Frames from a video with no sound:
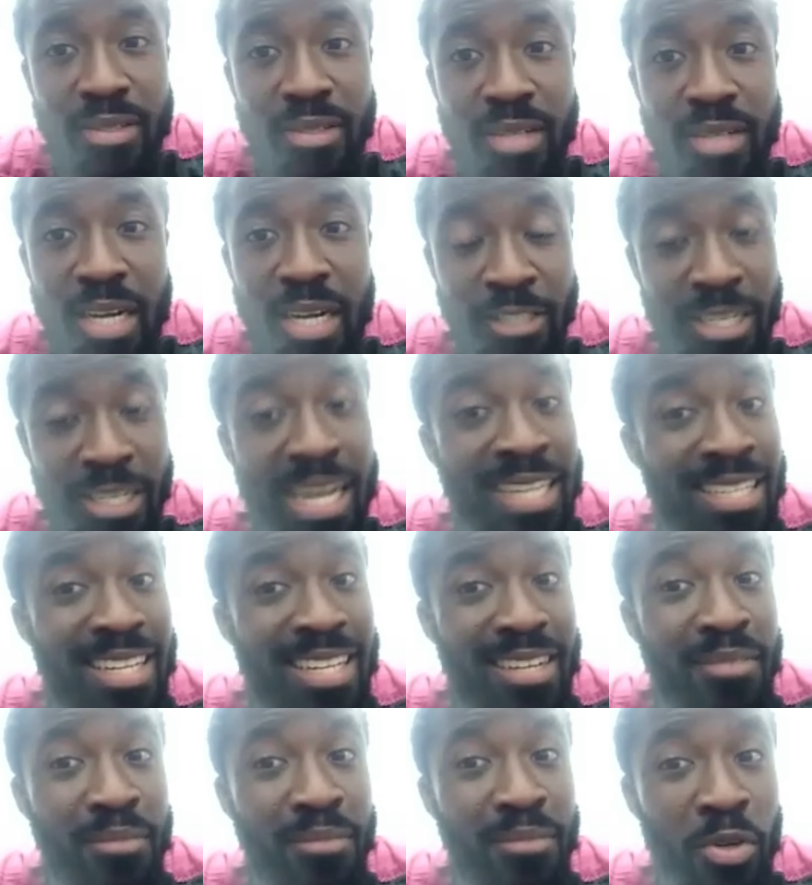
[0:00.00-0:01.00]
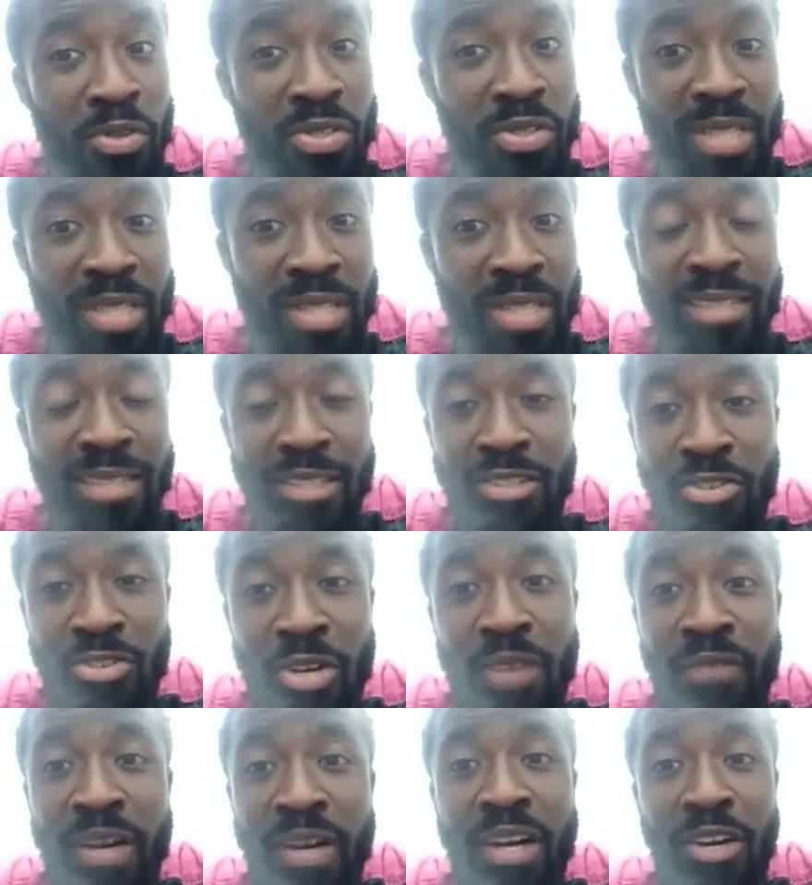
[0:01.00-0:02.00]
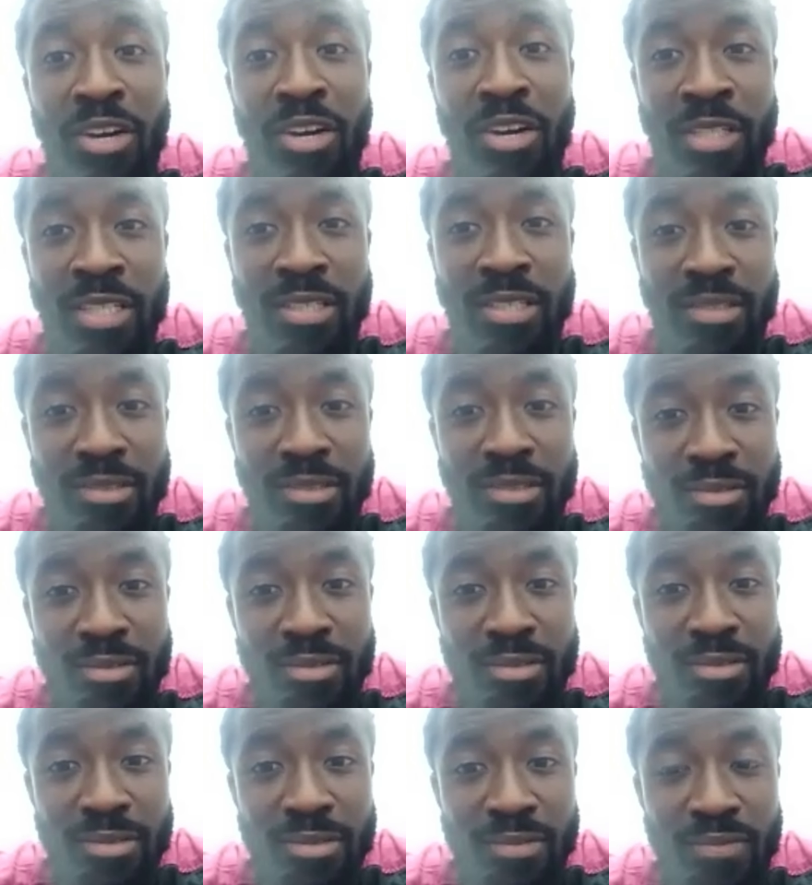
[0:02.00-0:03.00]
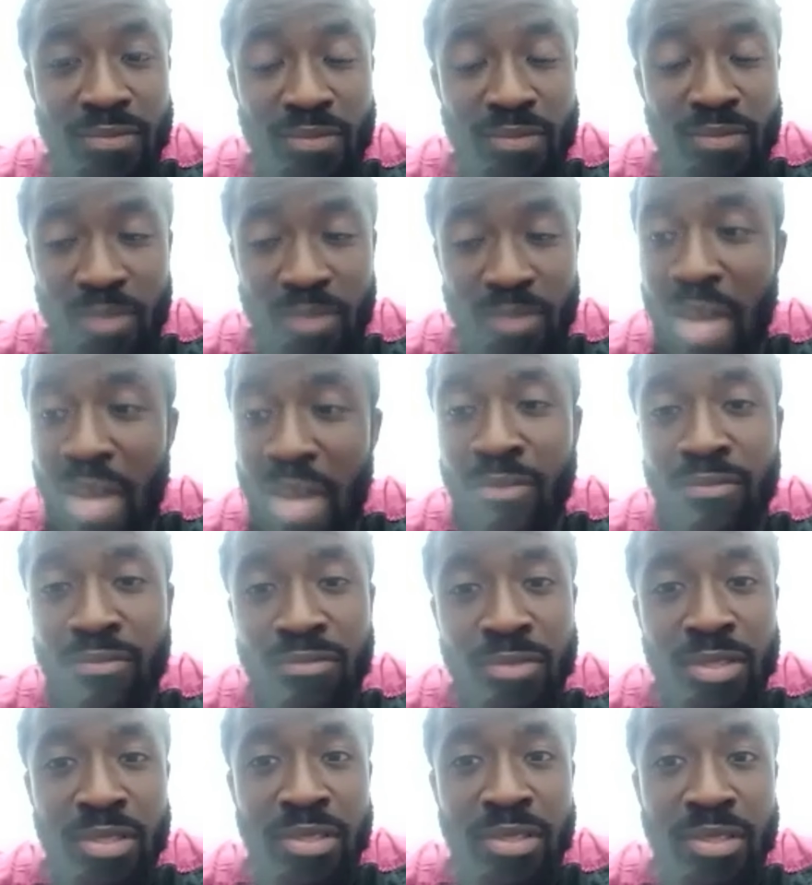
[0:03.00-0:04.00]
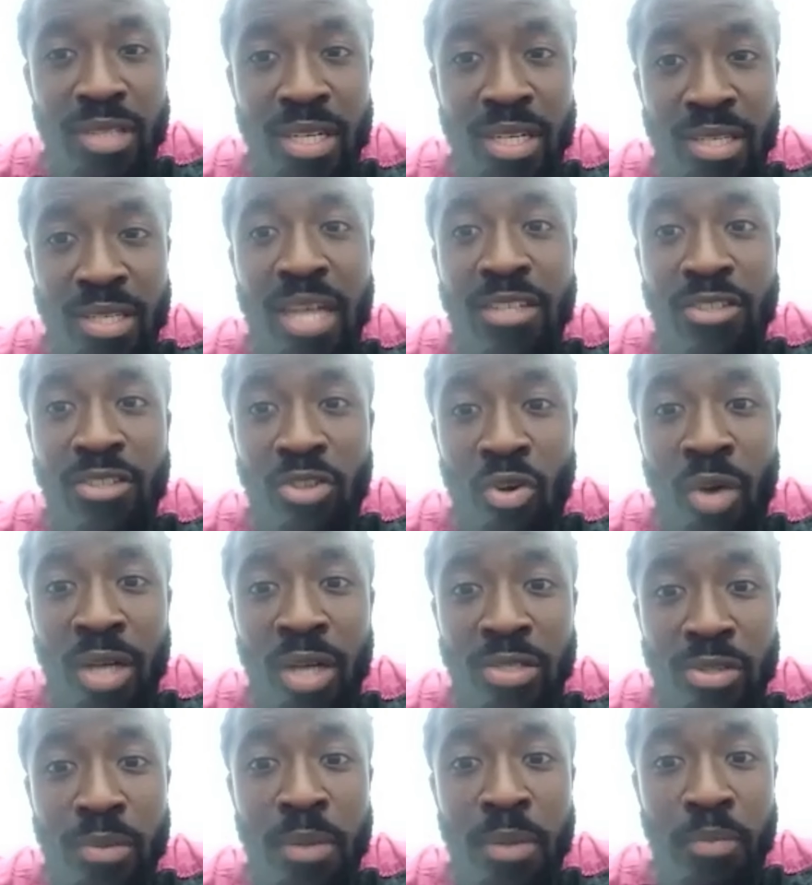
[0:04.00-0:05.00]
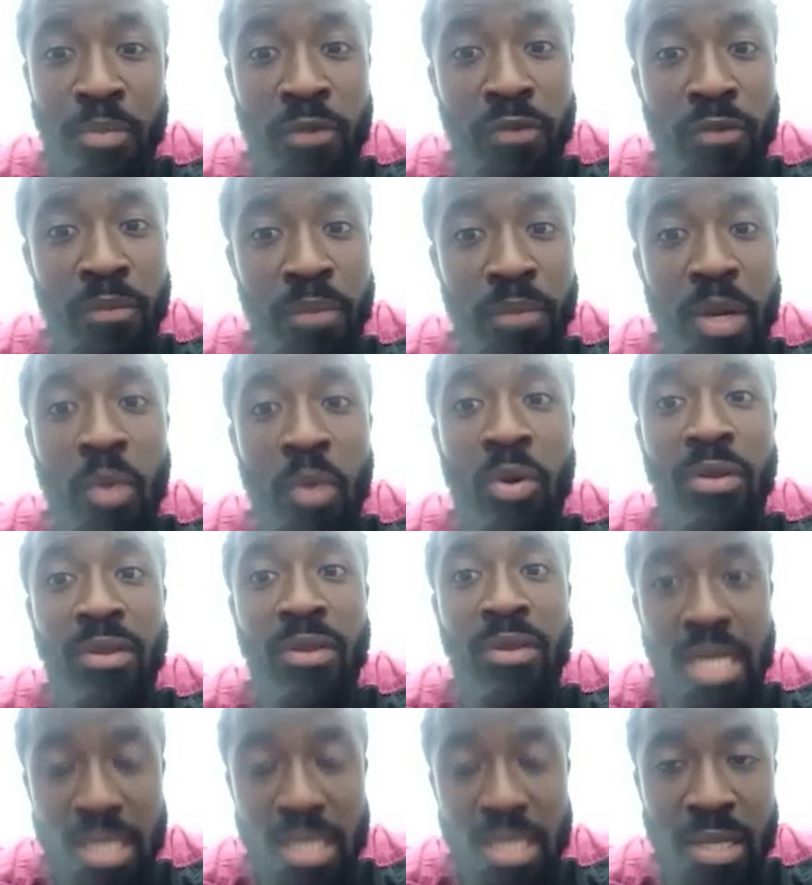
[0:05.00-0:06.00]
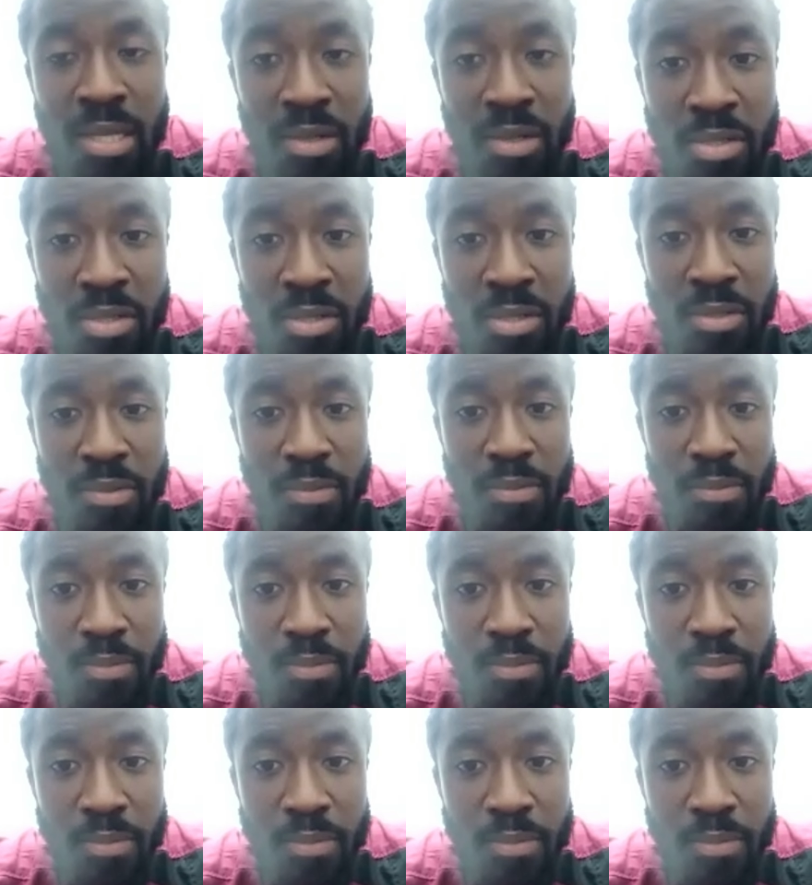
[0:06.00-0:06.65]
if I'm... I said most, as in you are very lucky. Now it's as low as some people even pay one thirty thousand